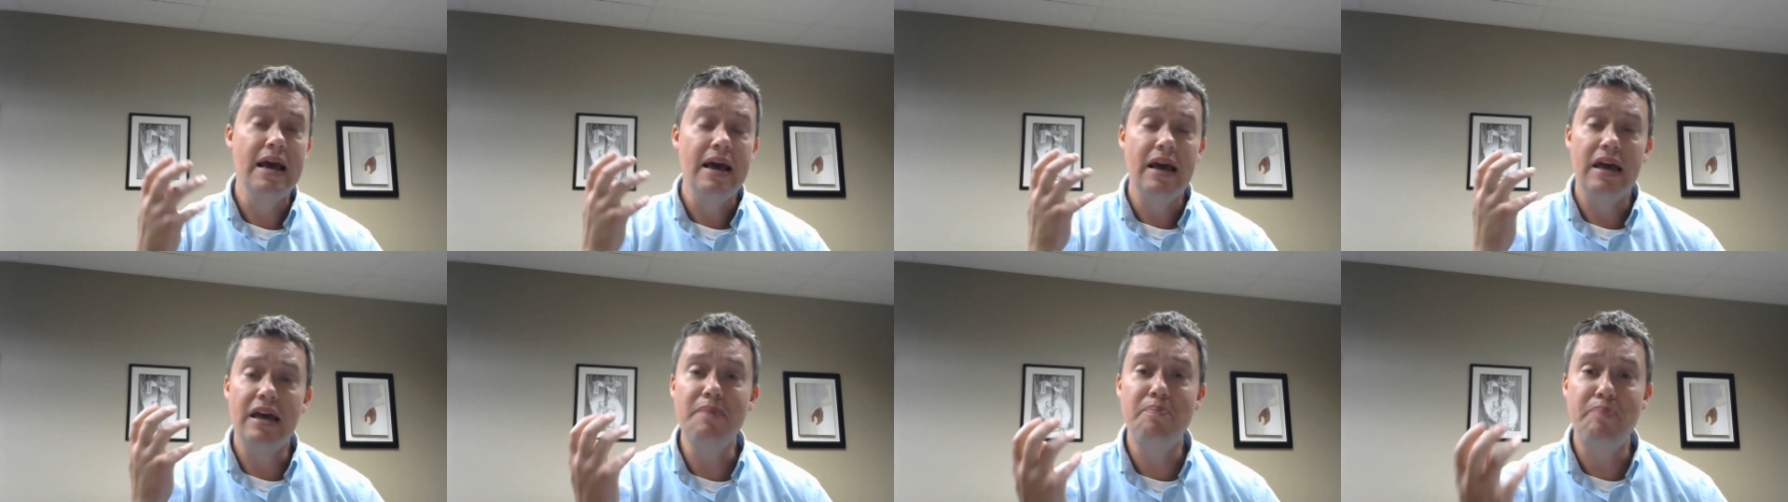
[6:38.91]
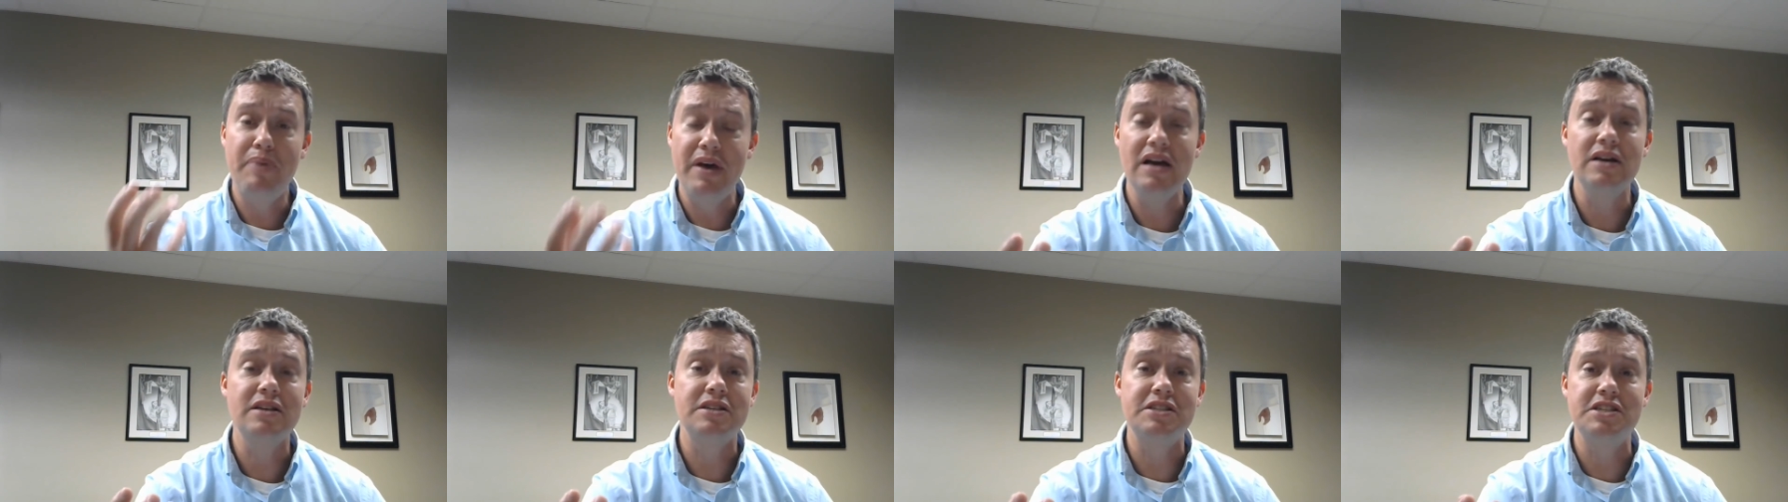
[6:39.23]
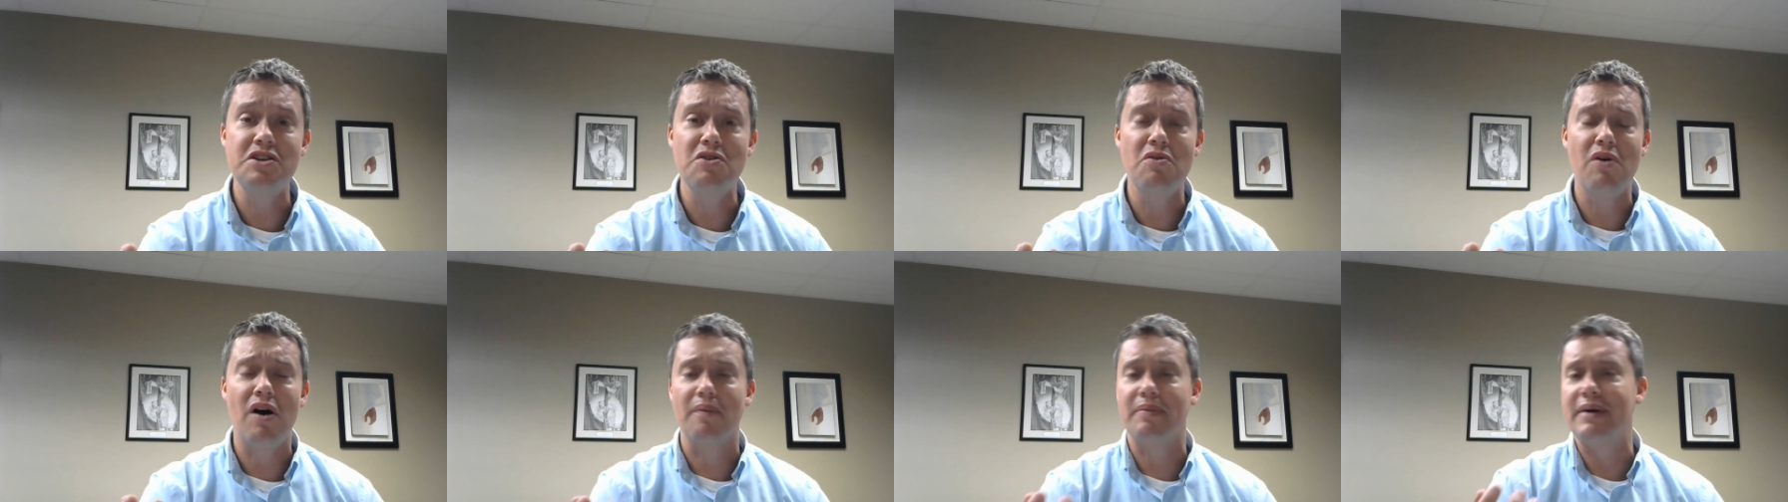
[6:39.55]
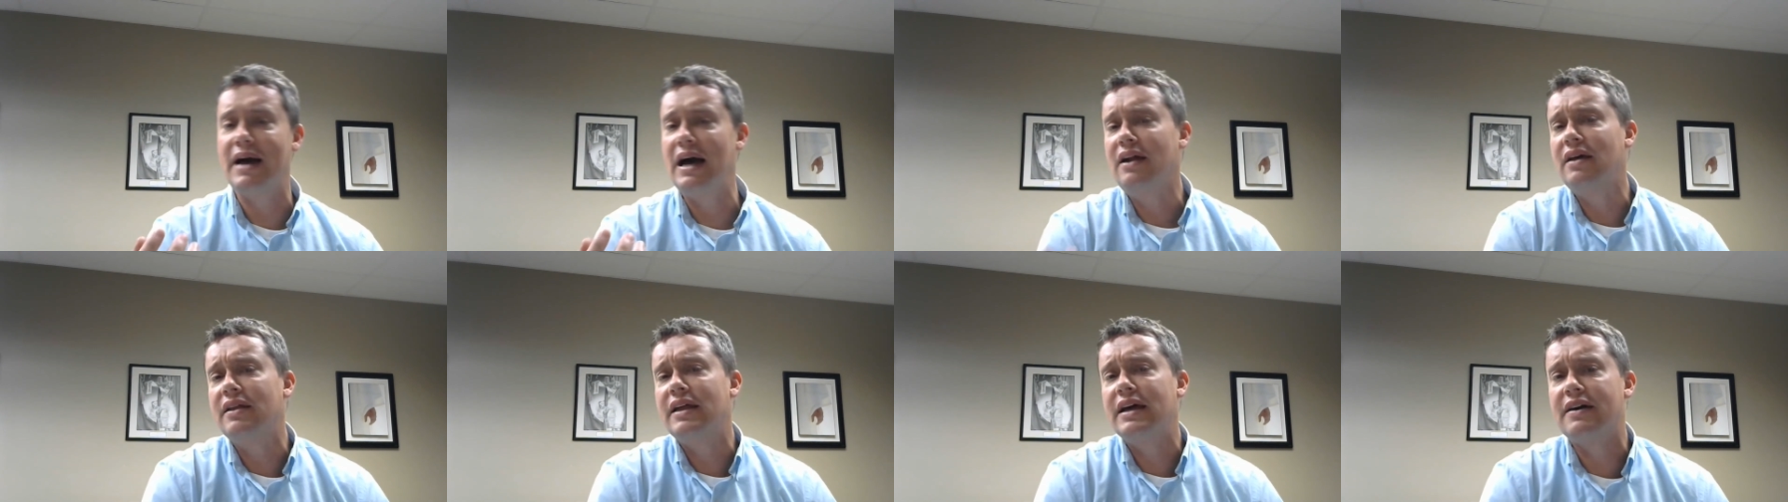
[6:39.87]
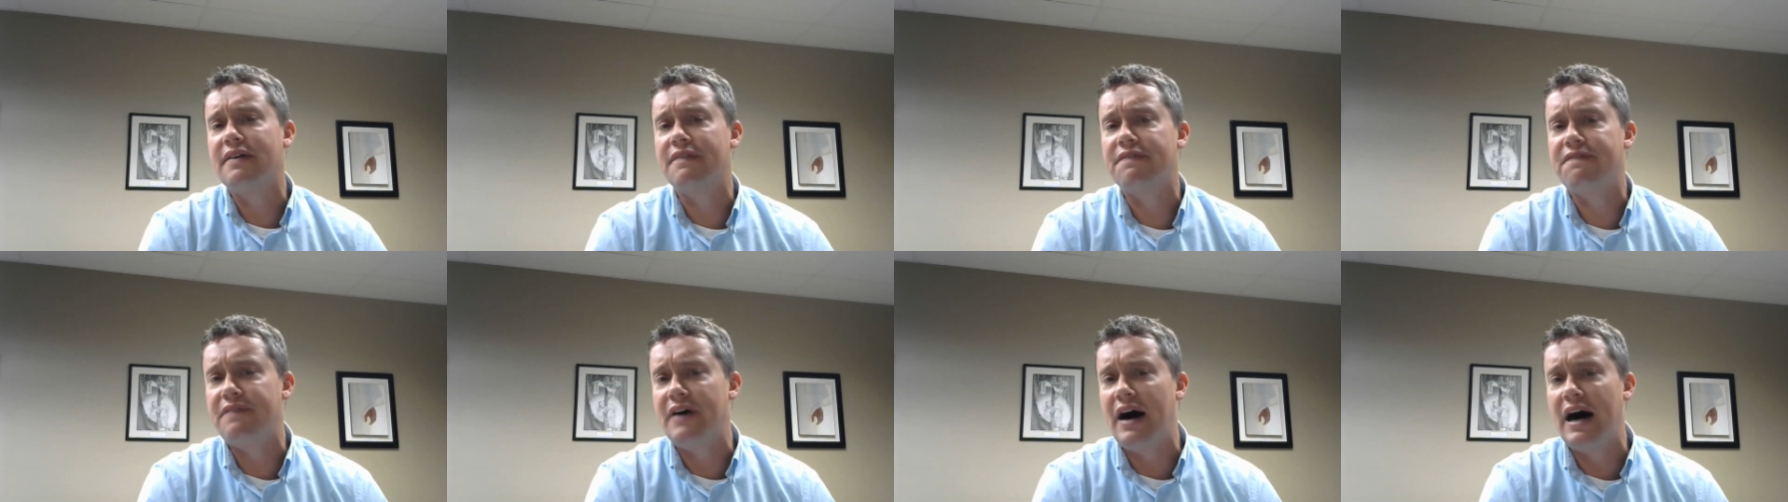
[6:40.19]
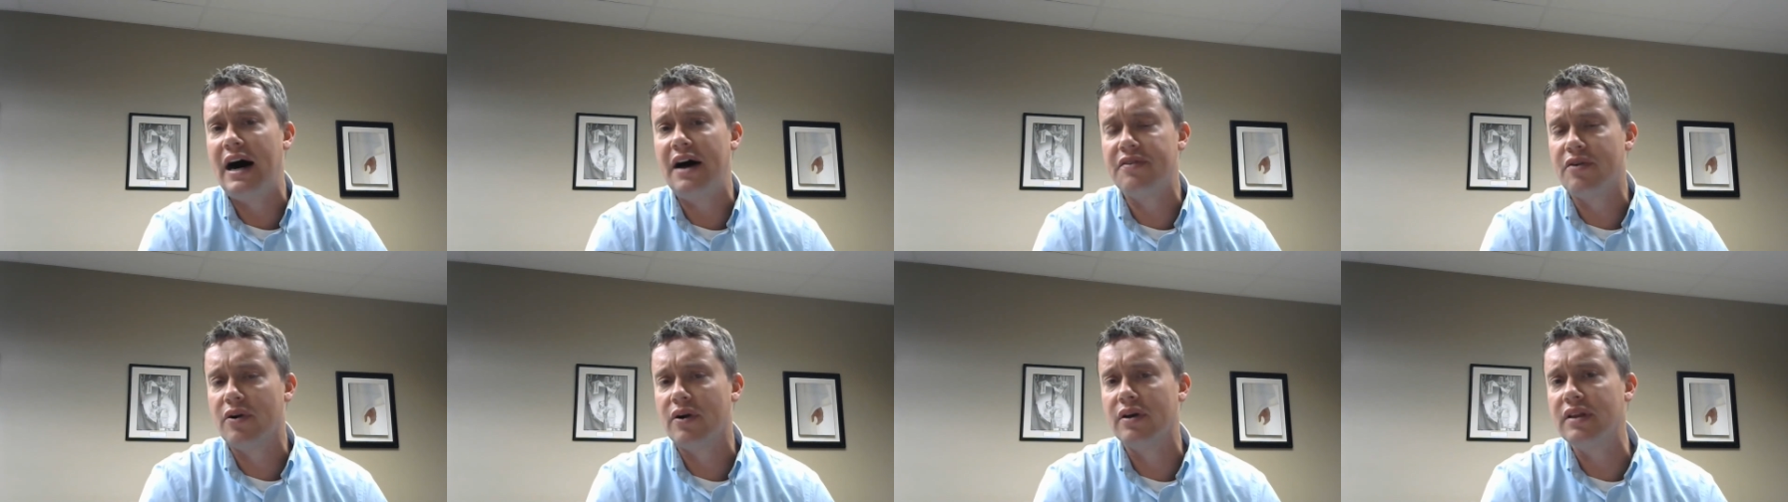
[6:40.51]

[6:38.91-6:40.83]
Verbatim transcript: He picks you up, kind of like a father,